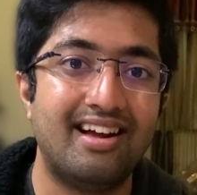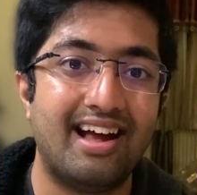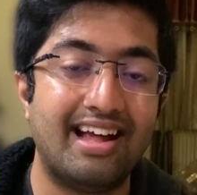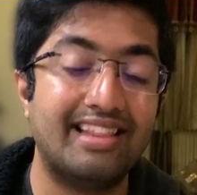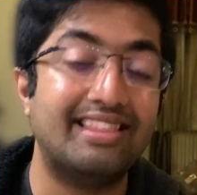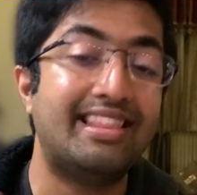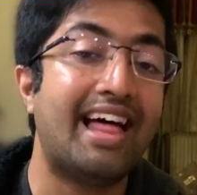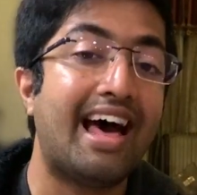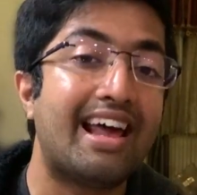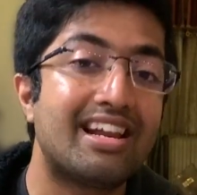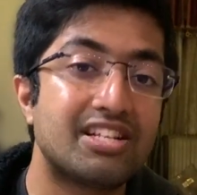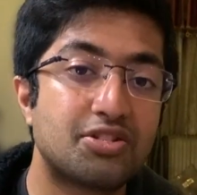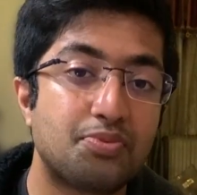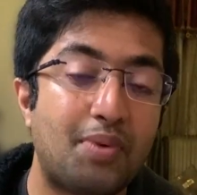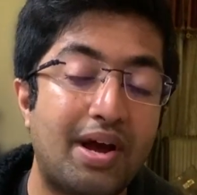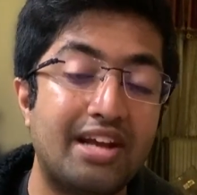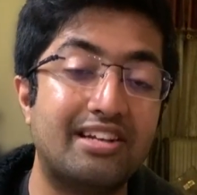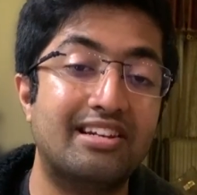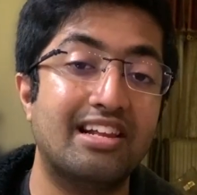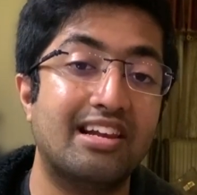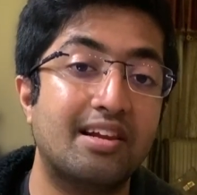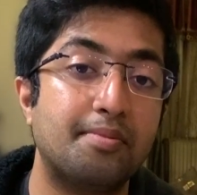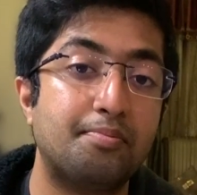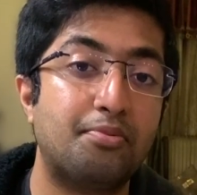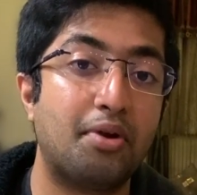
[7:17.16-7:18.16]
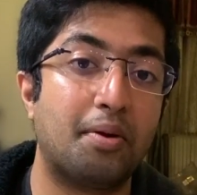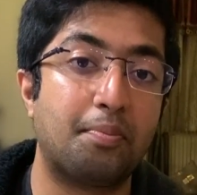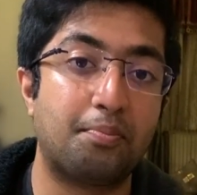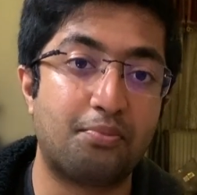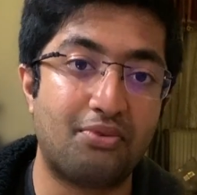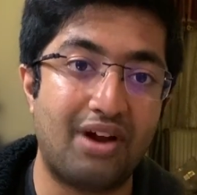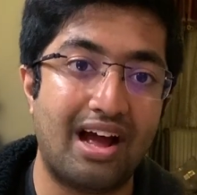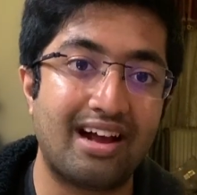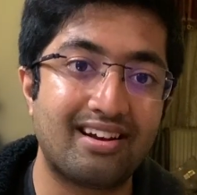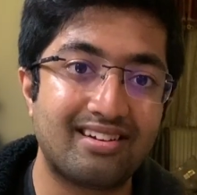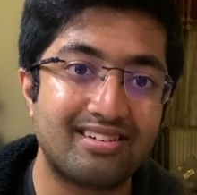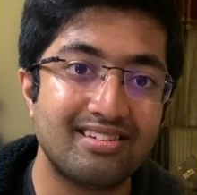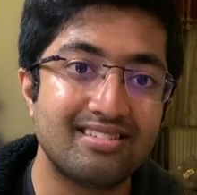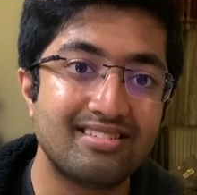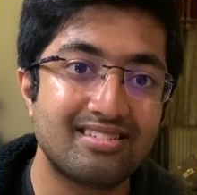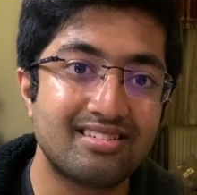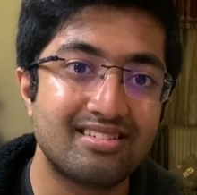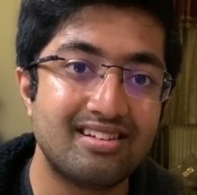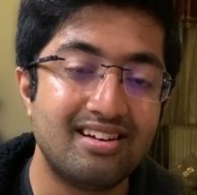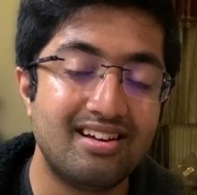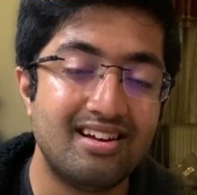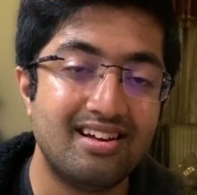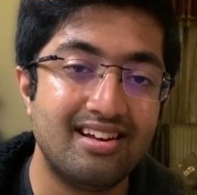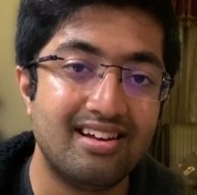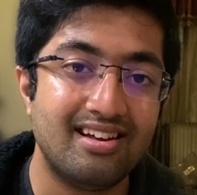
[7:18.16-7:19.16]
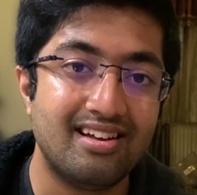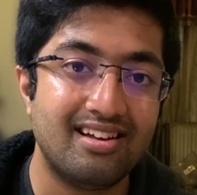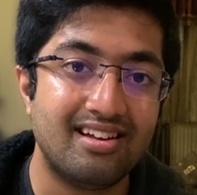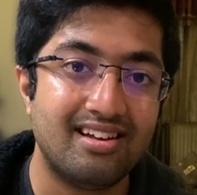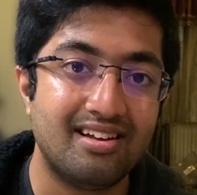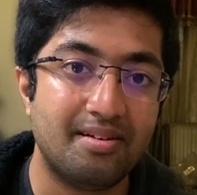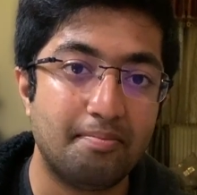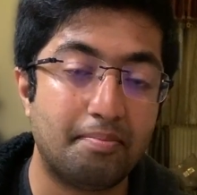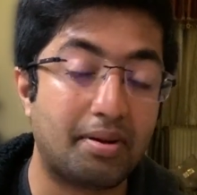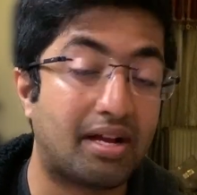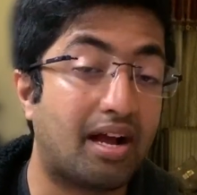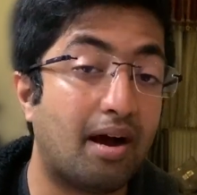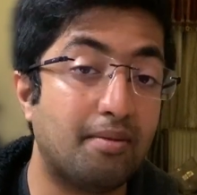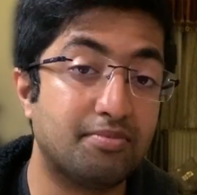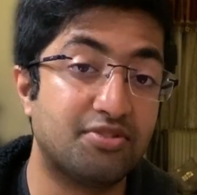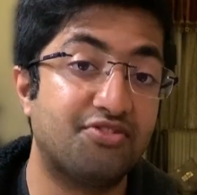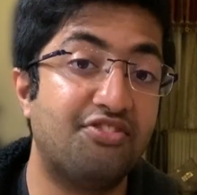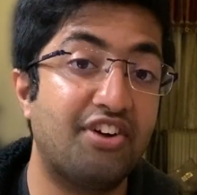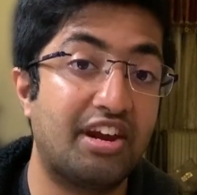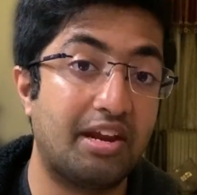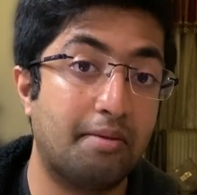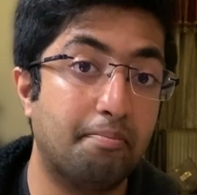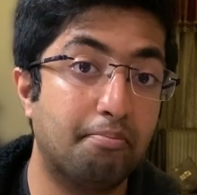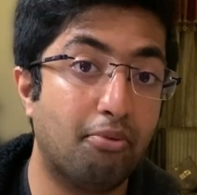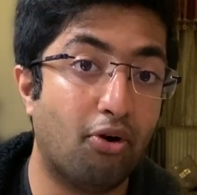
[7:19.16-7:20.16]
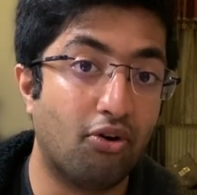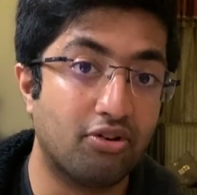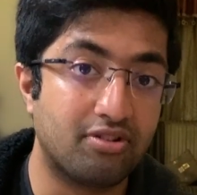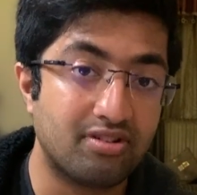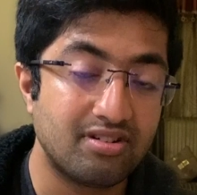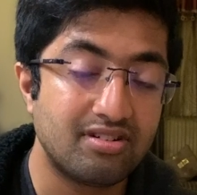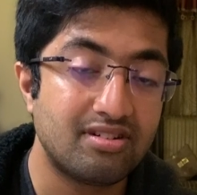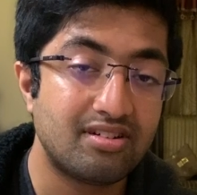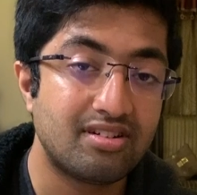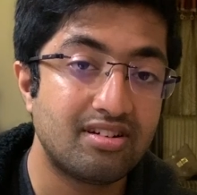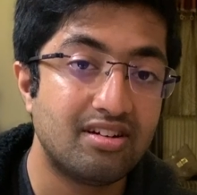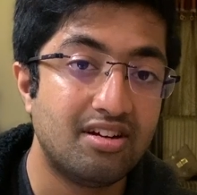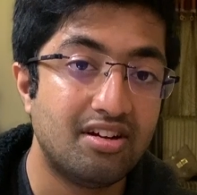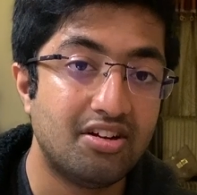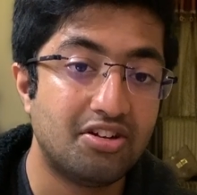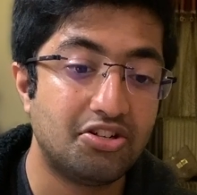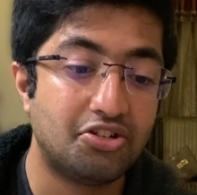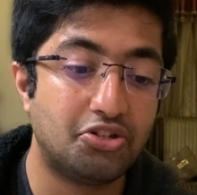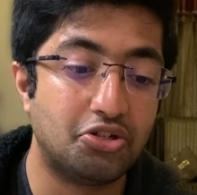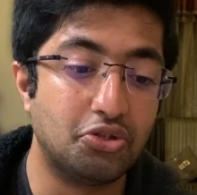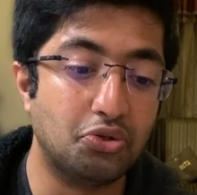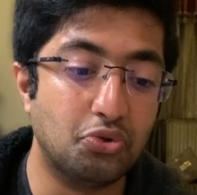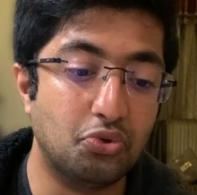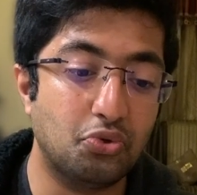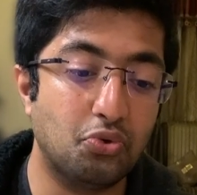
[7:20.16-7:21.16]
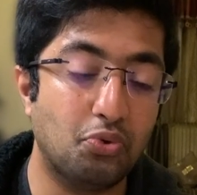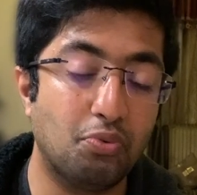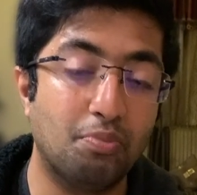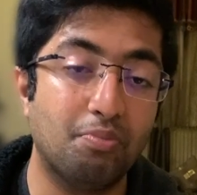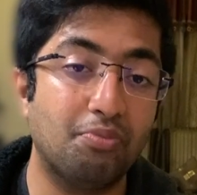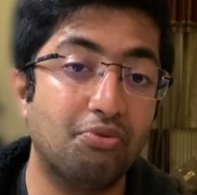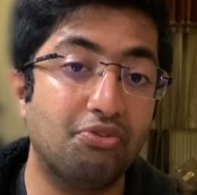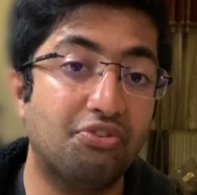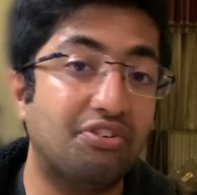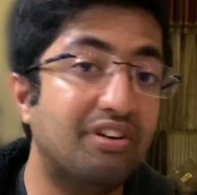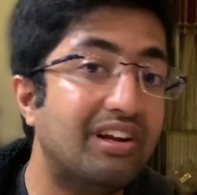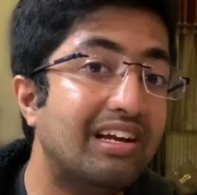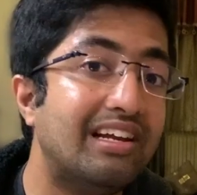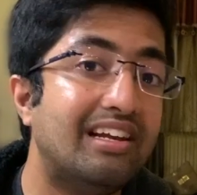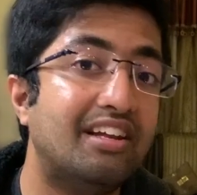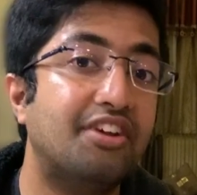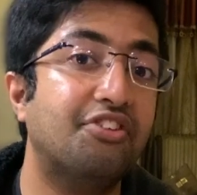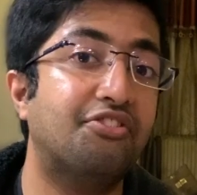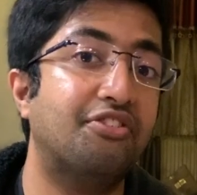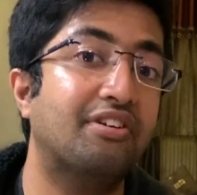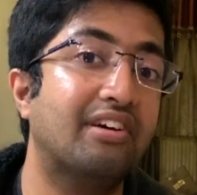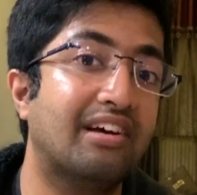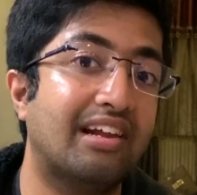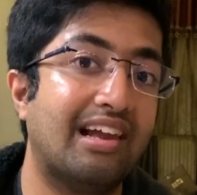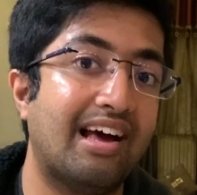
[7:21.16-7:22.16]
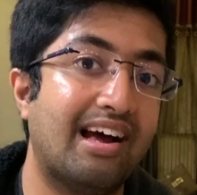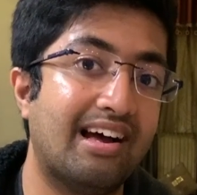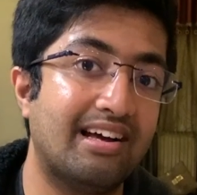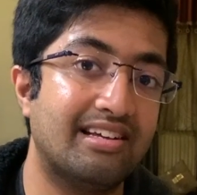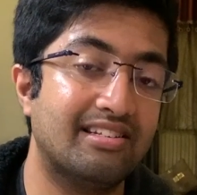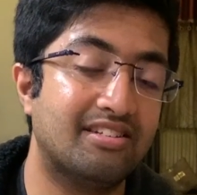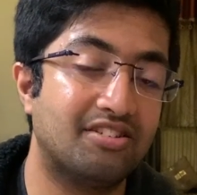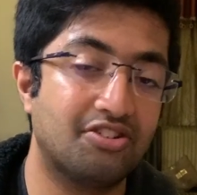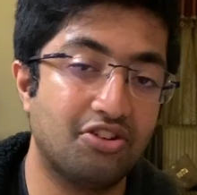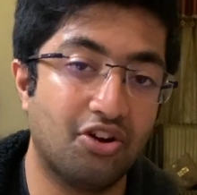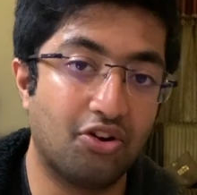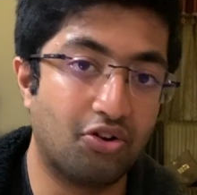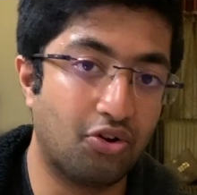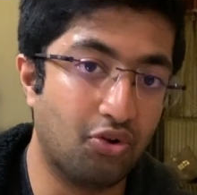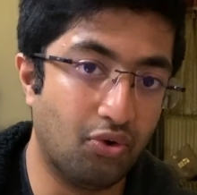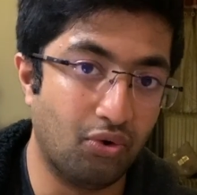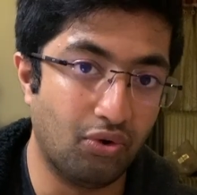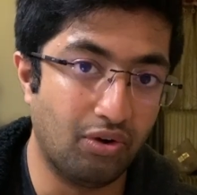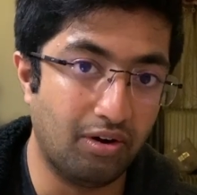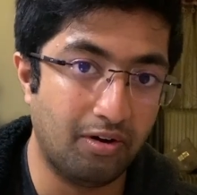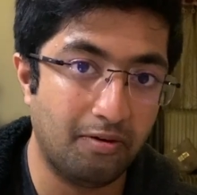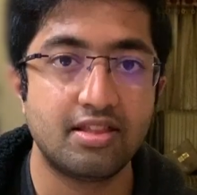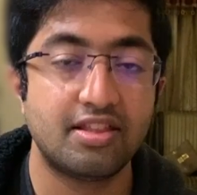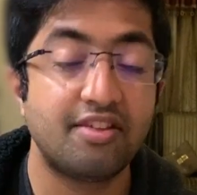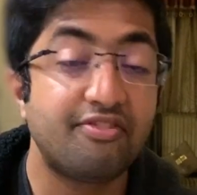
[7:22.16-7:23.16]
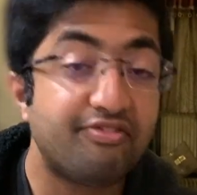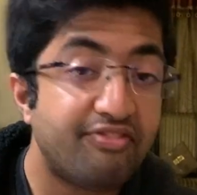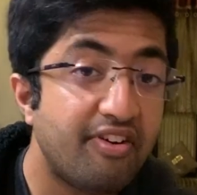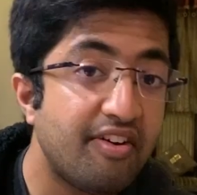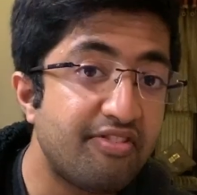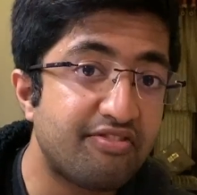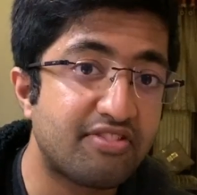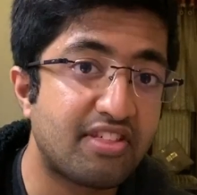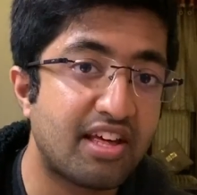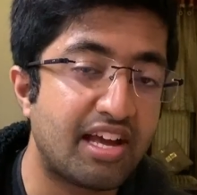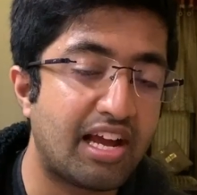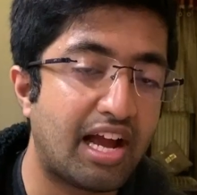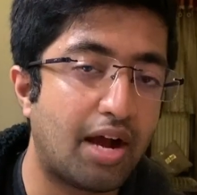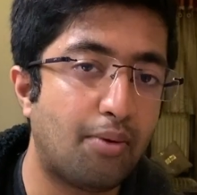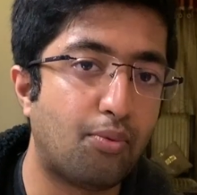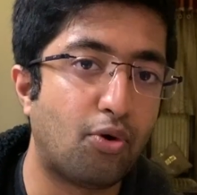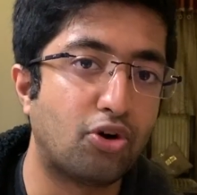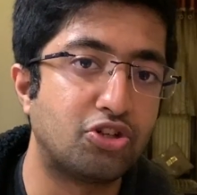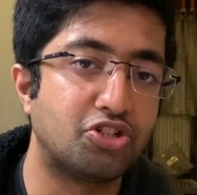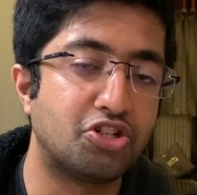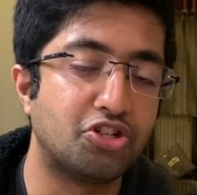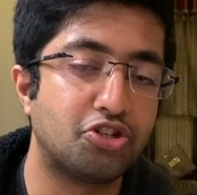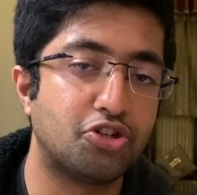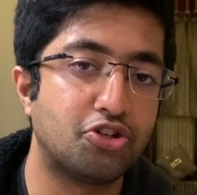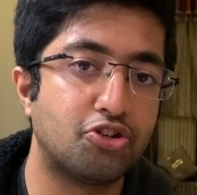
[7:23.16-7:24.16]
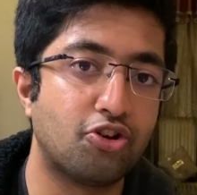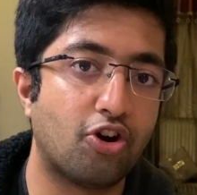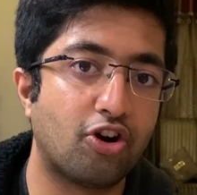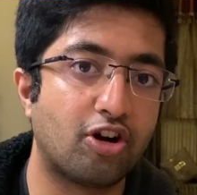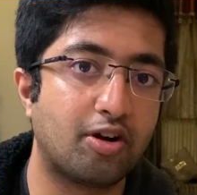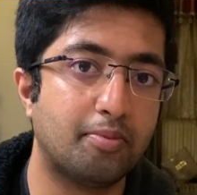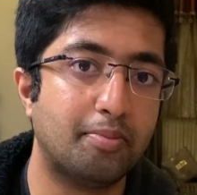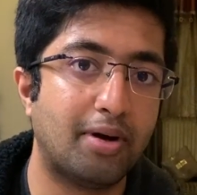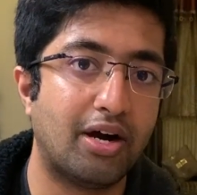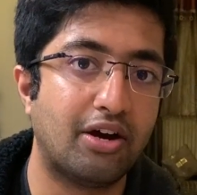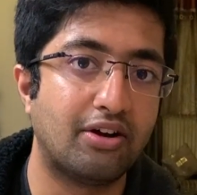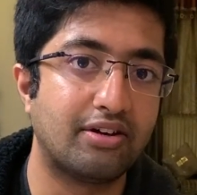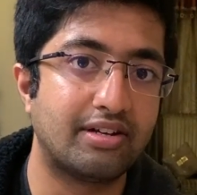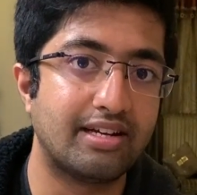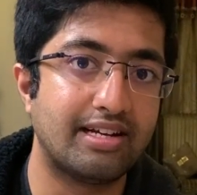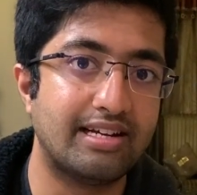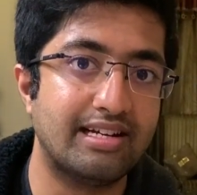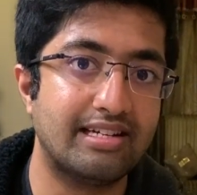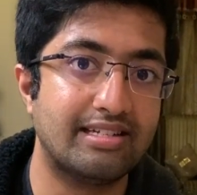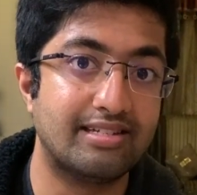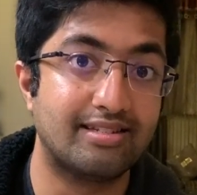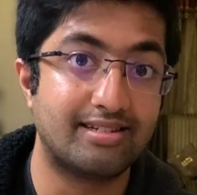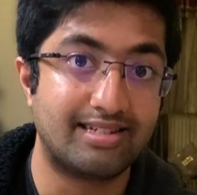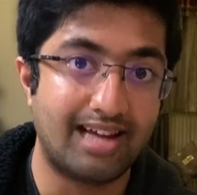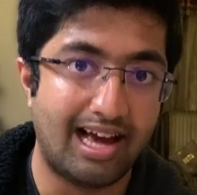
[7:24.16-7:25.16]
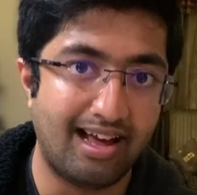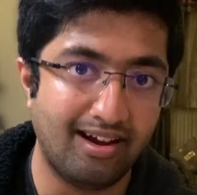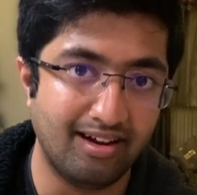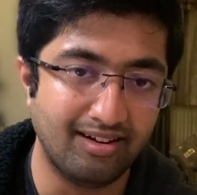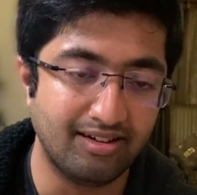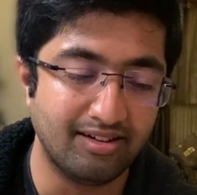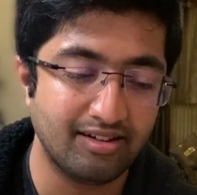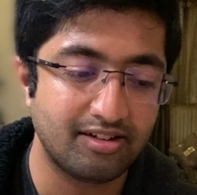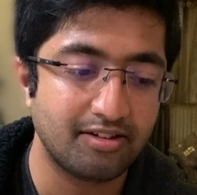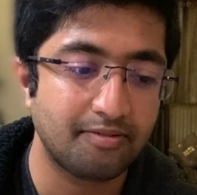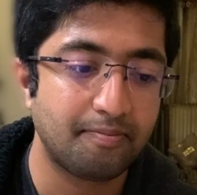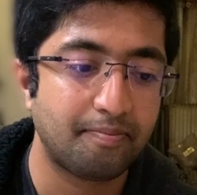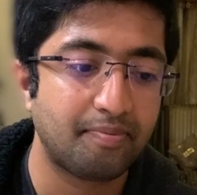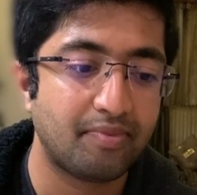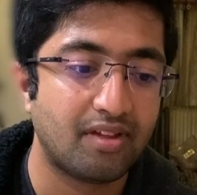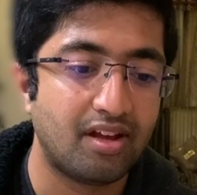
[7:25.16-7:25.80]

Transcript: And that is why deliberate practice becomes very important to really realize your goal. The fifth thing I wanted to talk about is talent.